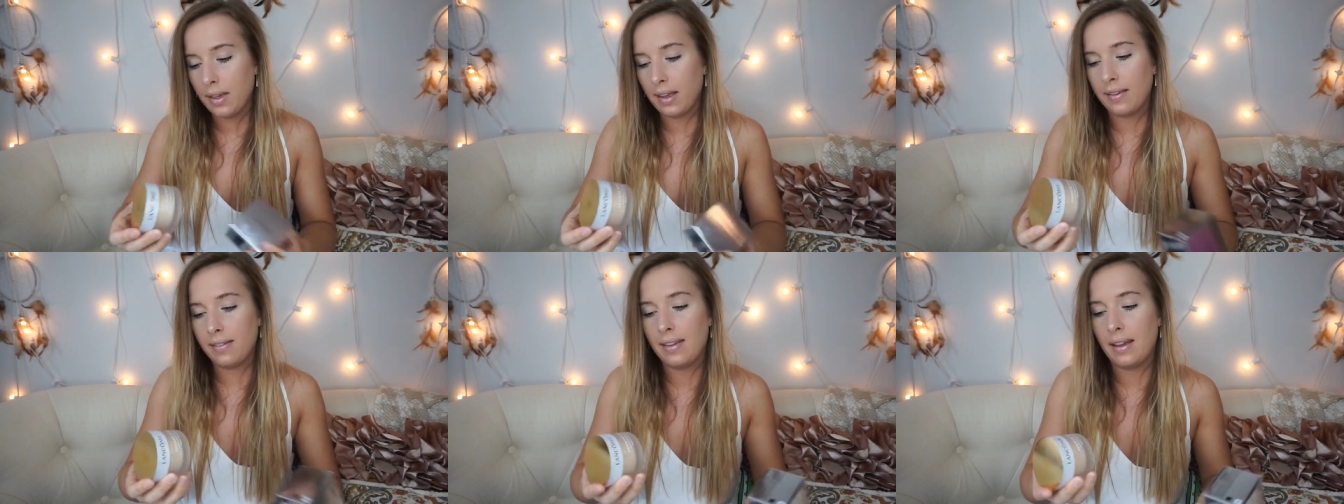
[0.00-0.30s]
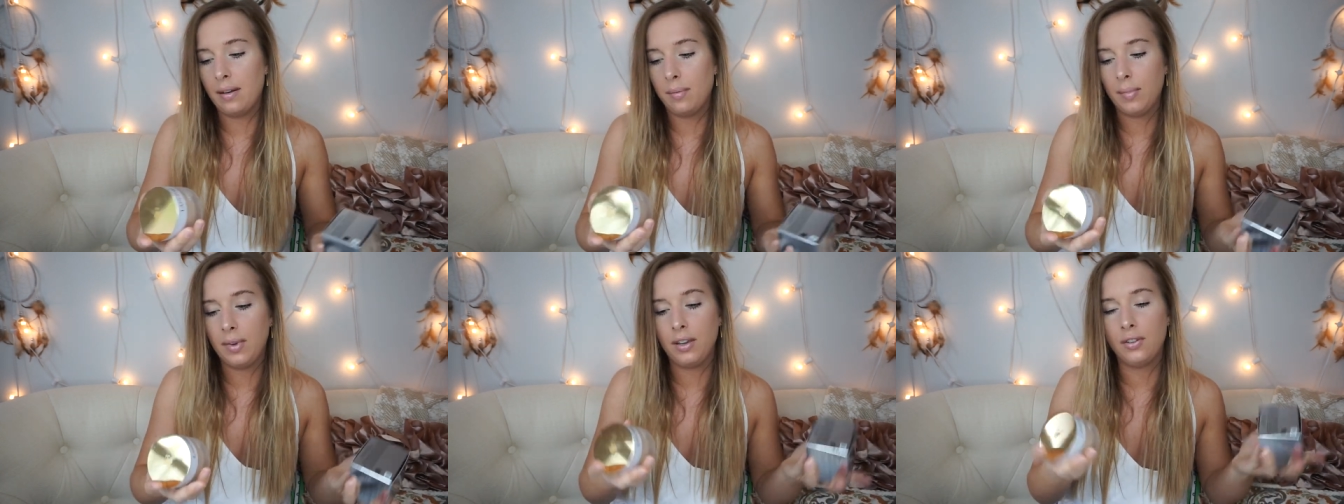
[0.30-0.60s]
they
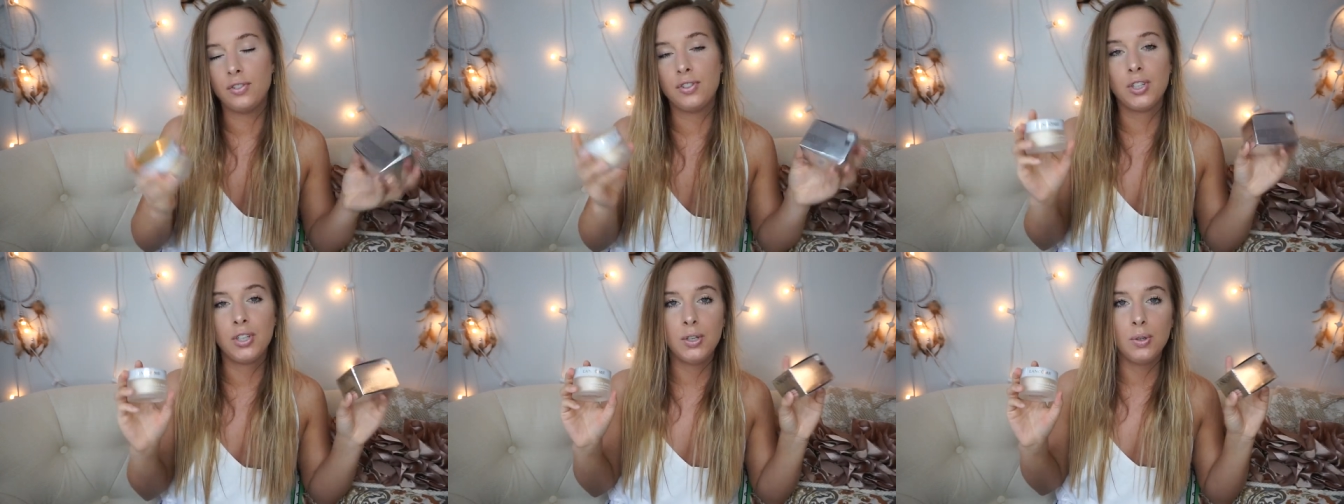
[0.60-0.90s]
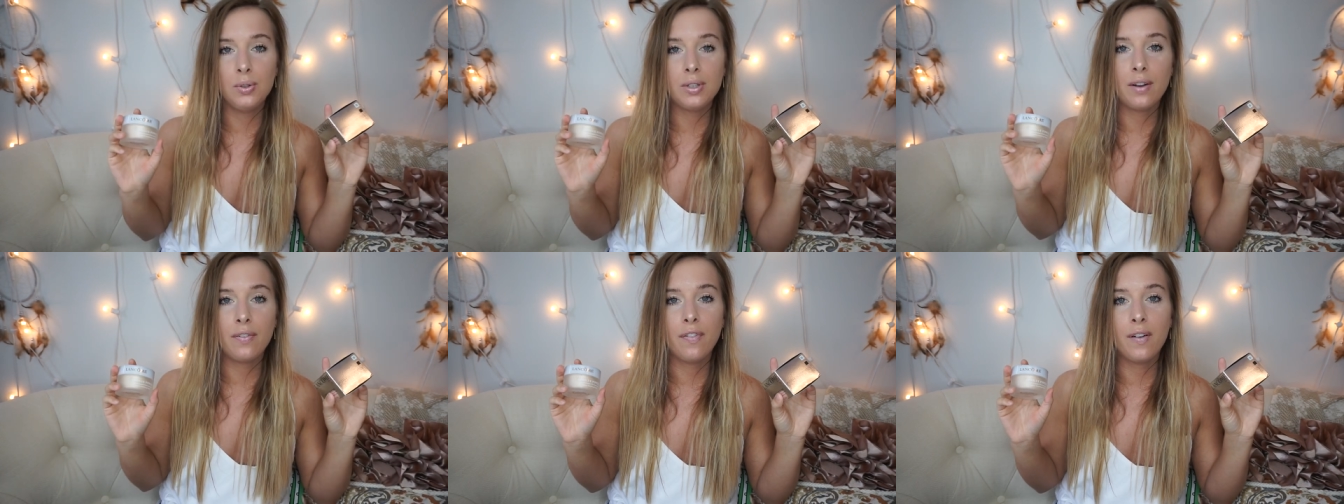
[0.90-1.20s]
sent me
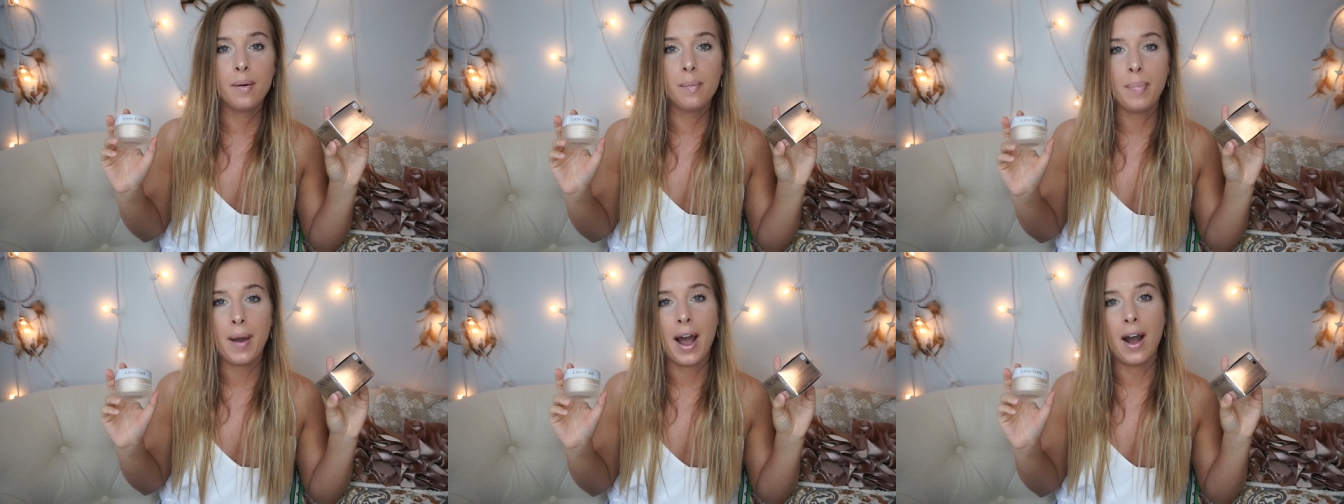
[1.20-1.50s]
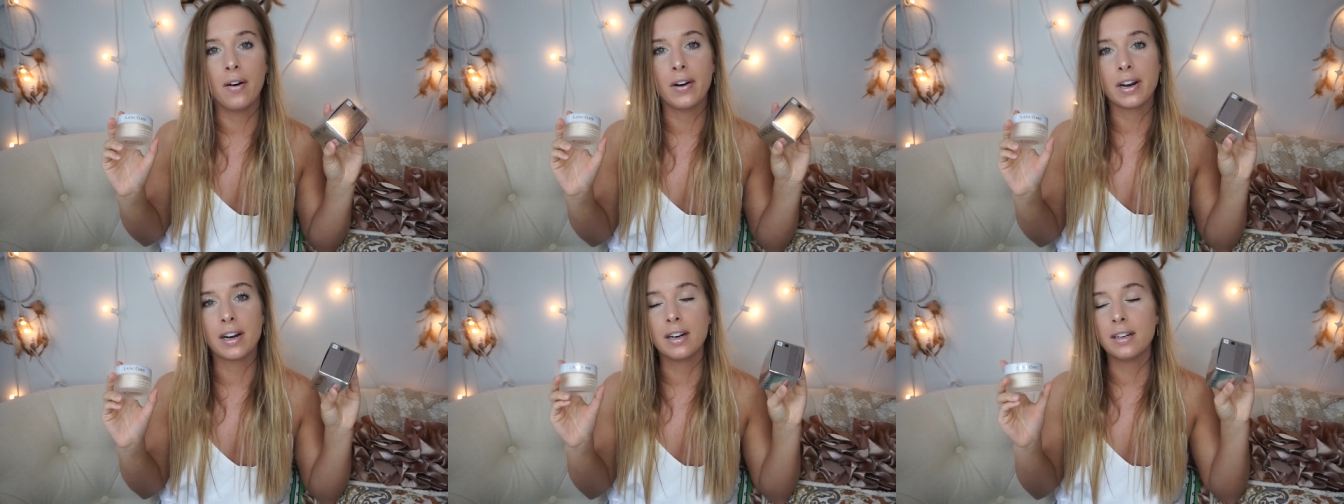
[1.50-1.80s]
two different
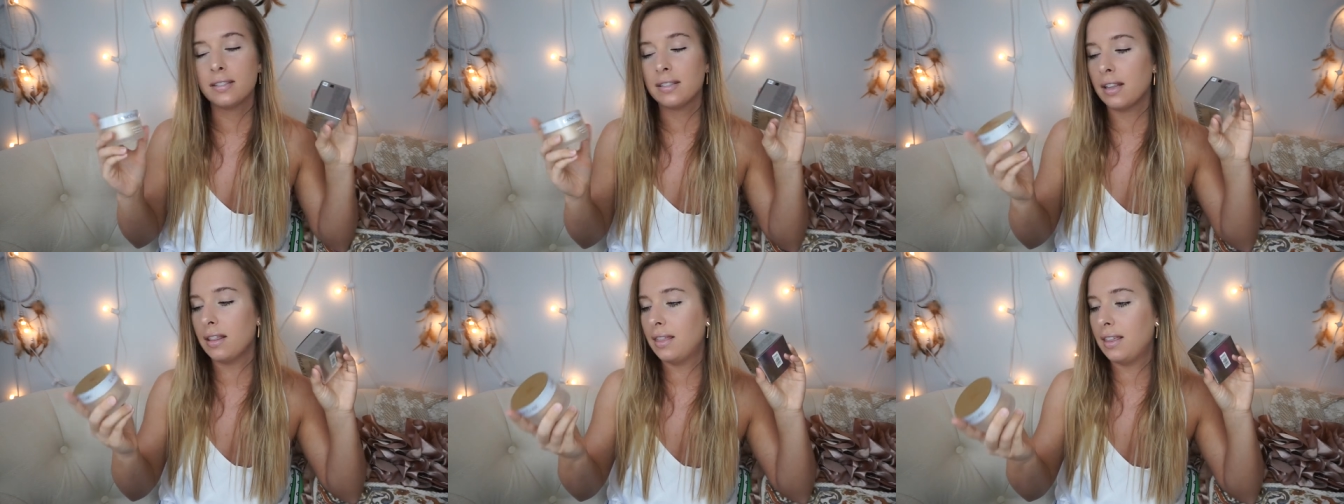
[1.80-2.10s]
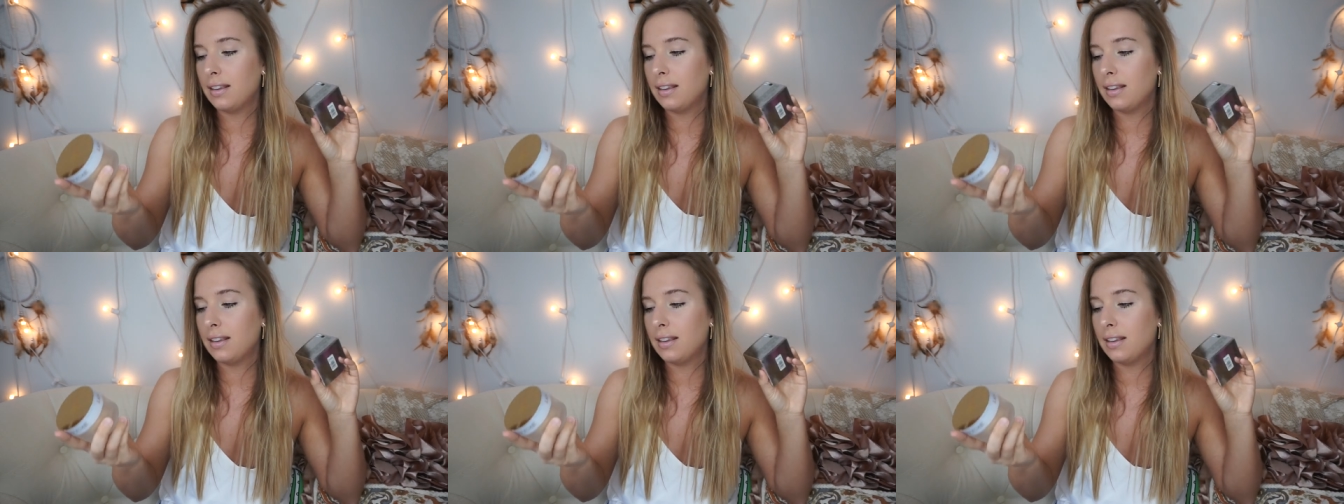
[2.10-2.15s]
powders.